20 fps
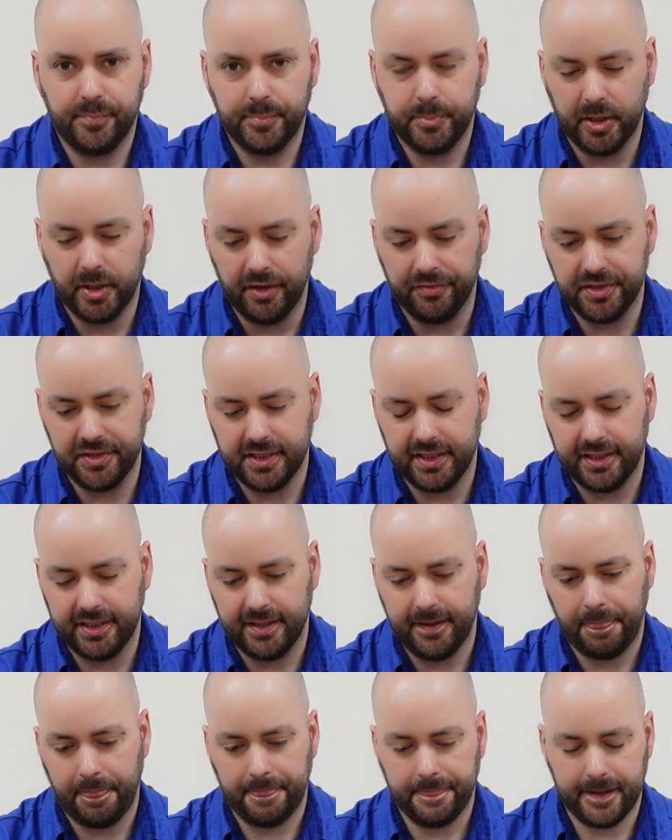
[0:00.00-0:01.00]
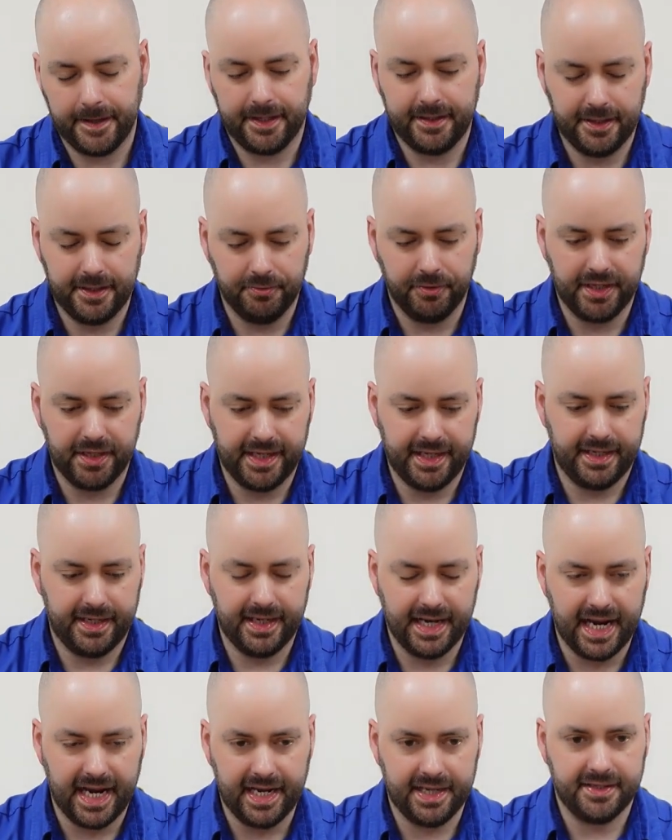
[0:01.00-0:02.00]
obviously you want it
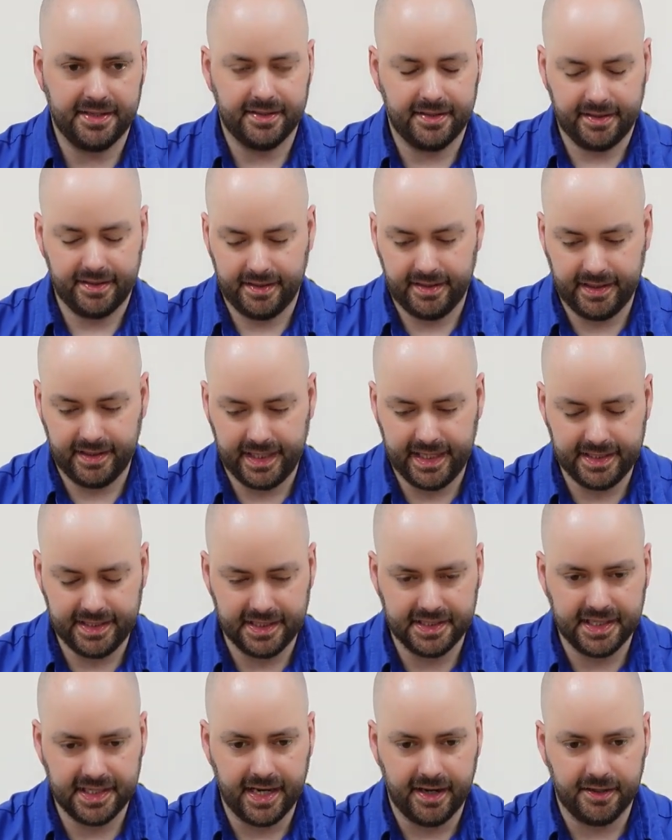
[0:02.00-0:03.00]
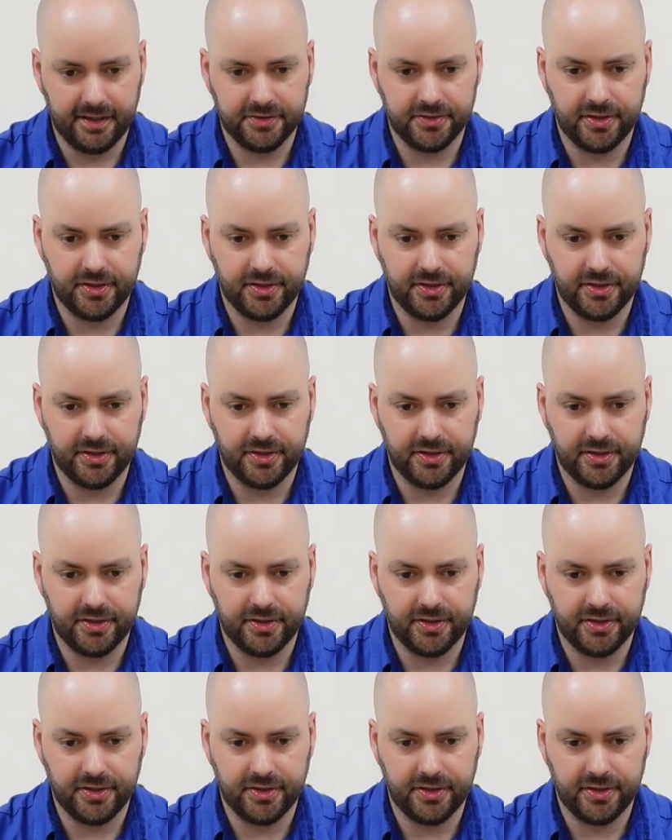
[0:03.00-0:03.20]
nice and easy to get on.